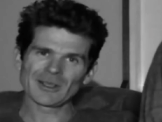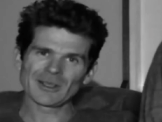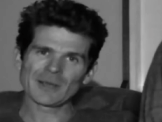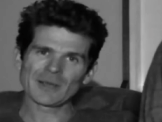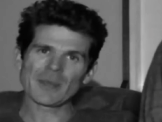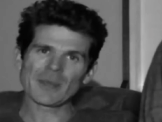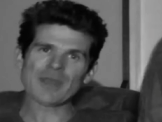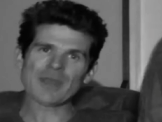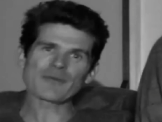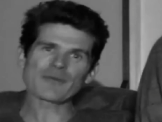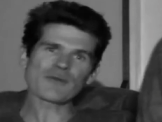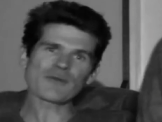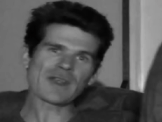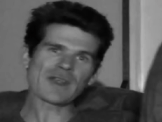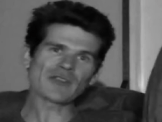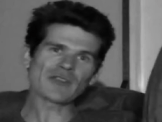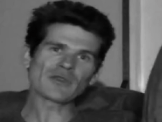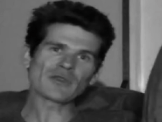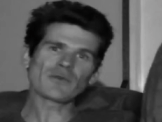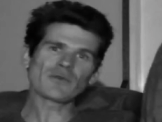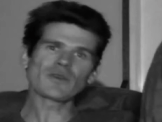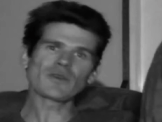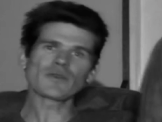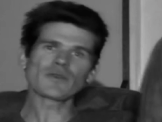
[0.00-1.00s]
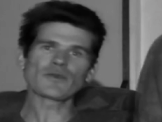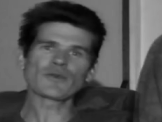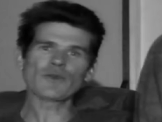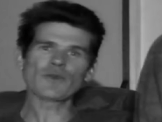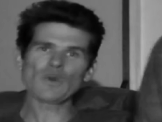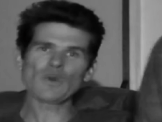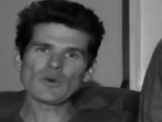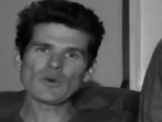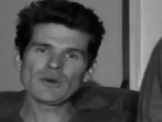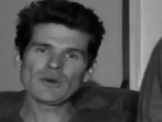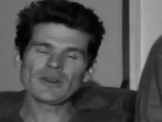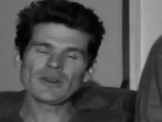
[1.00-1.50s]
and make friends with your
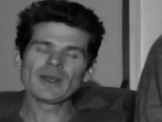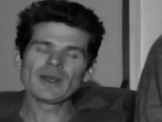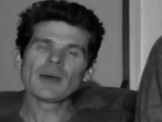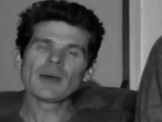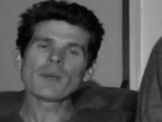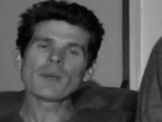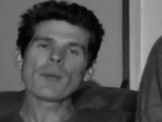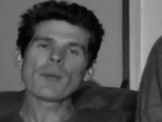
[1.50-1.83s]
food,